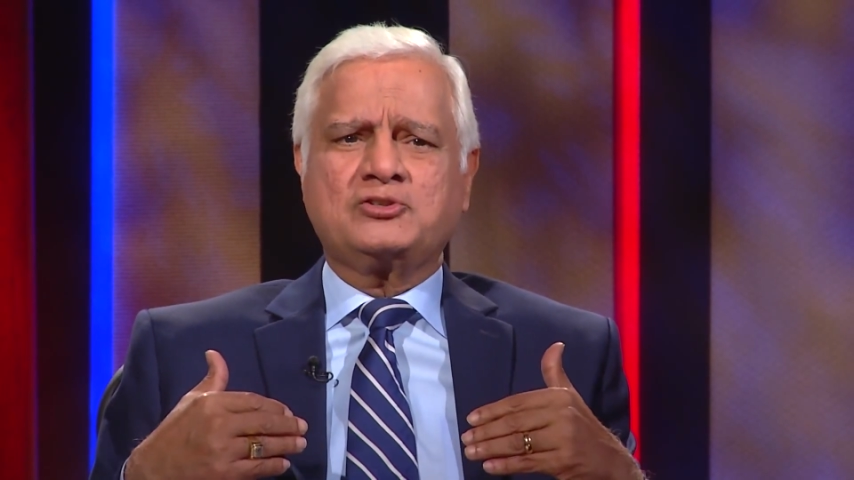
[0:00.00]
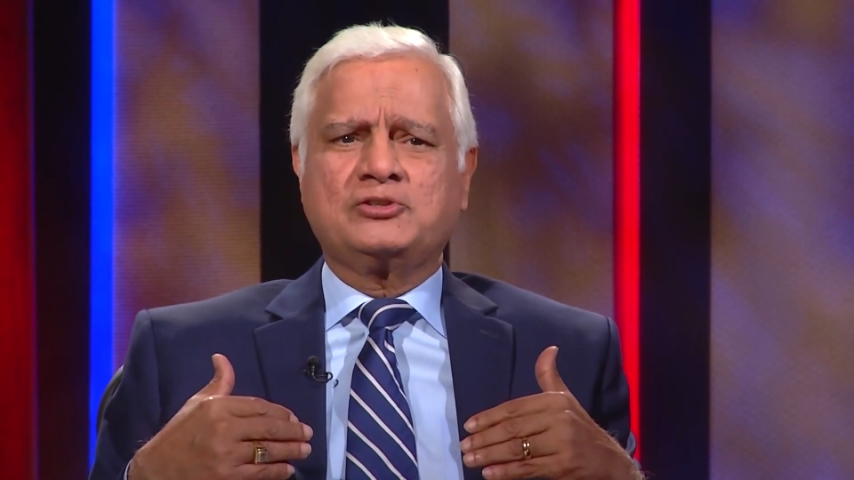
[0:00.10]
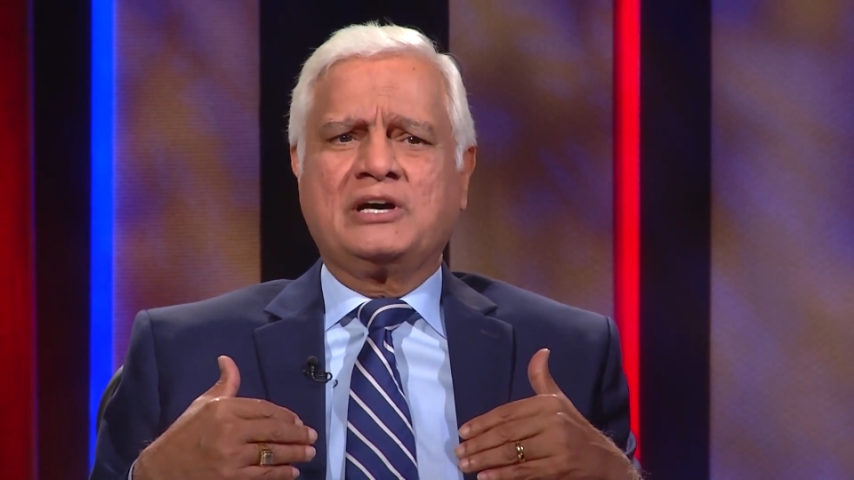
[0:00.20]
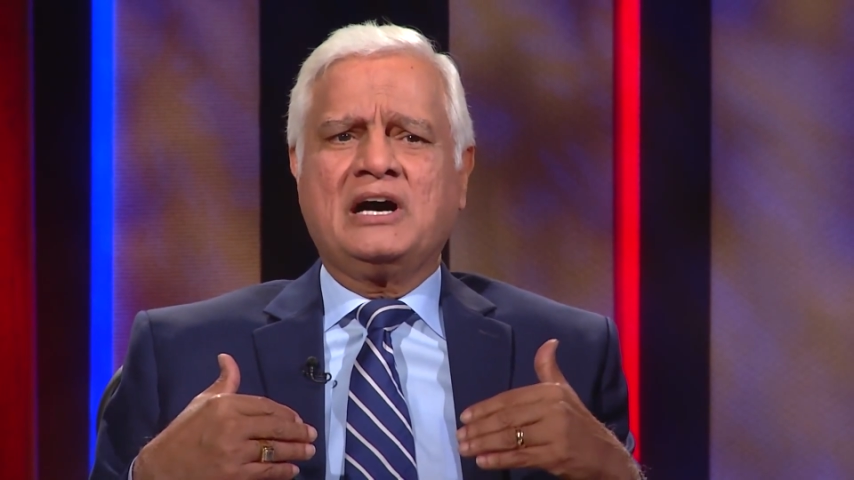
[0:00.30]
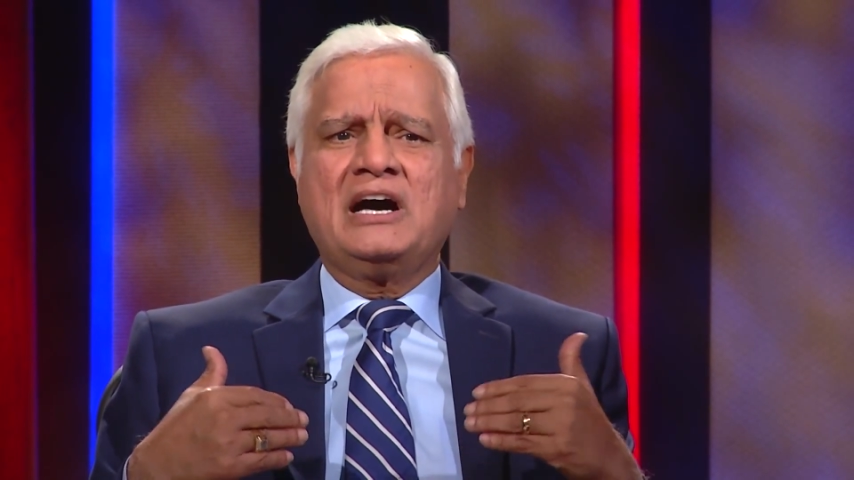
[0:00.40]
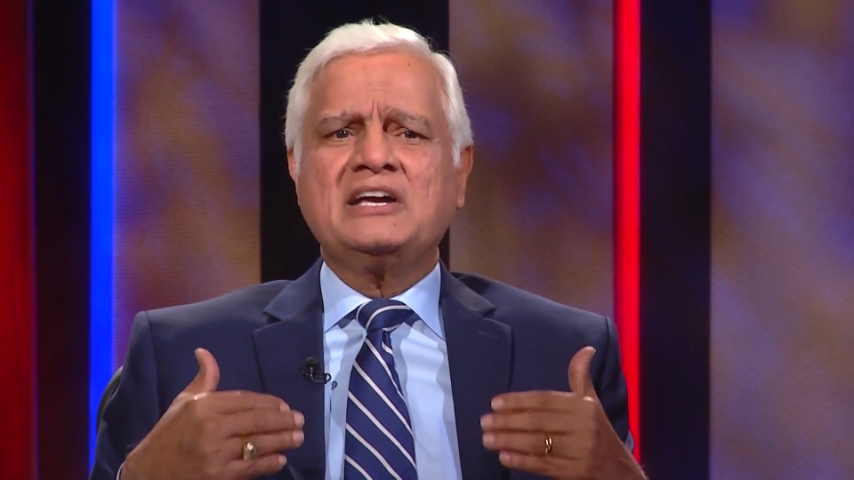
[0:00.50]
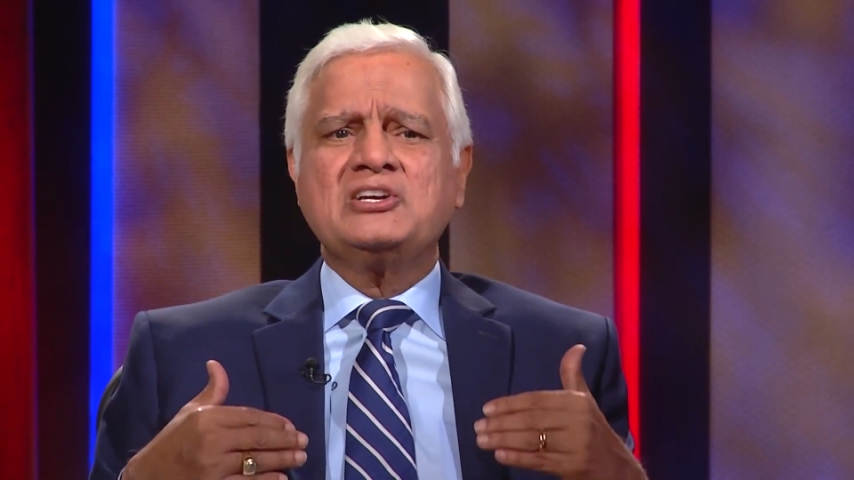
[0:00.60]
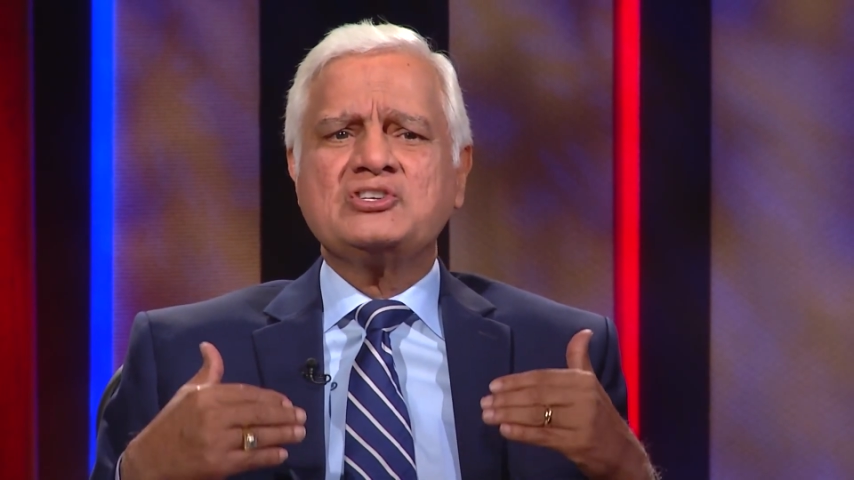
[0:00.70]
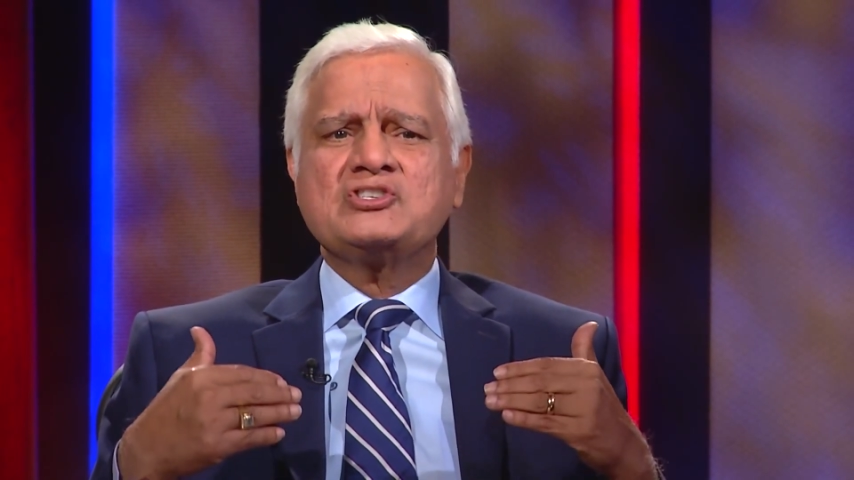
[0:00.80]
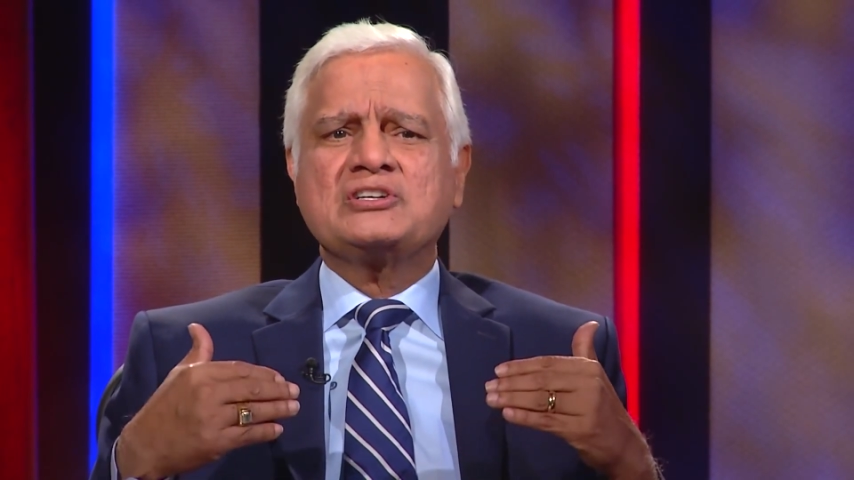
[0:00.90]
to the
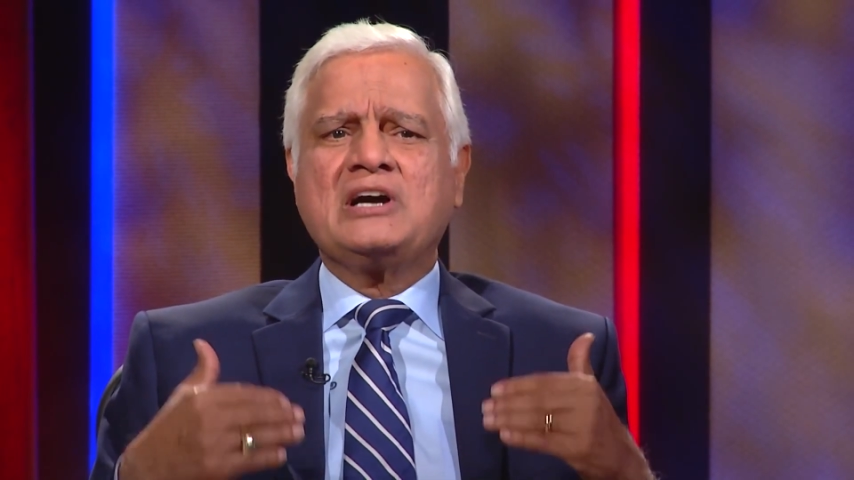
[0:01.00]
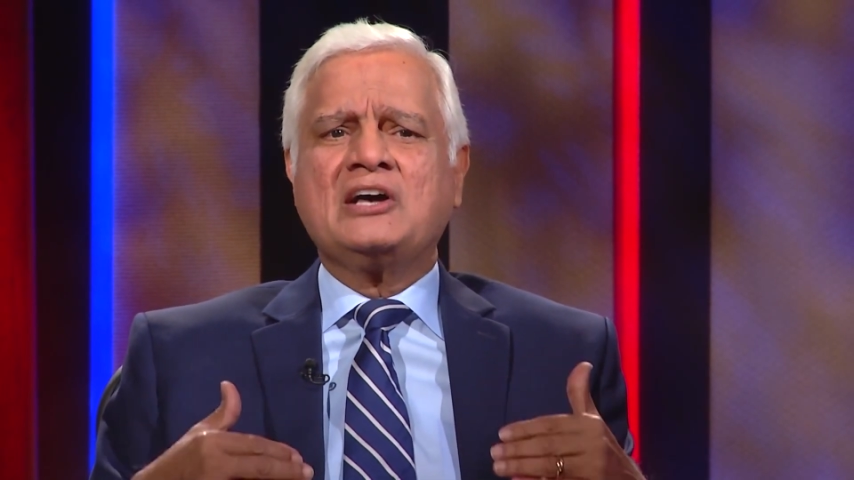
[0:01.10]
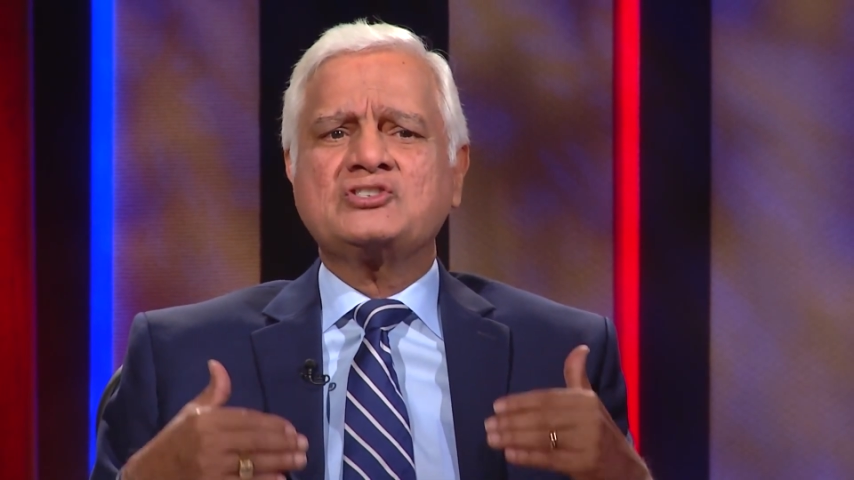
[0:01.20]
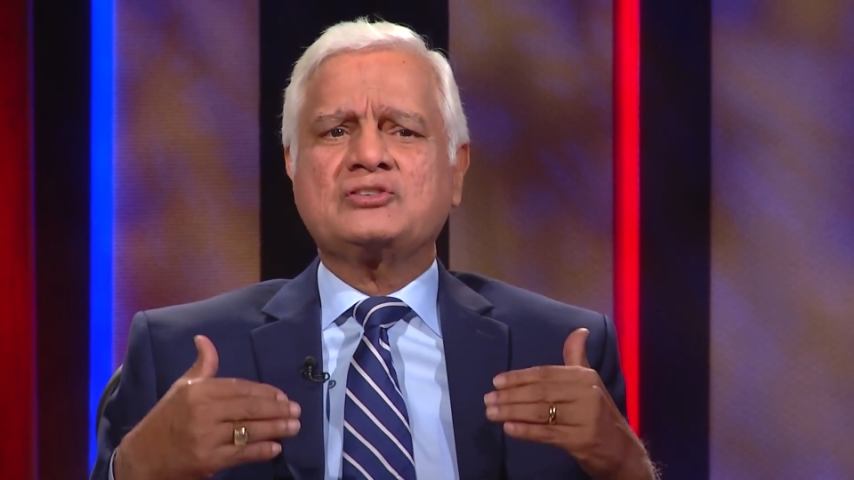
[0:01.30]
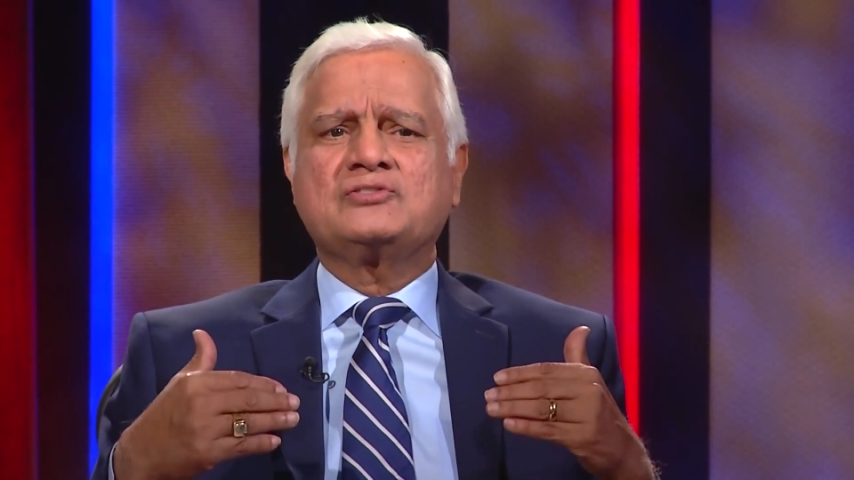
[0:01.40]
highest caste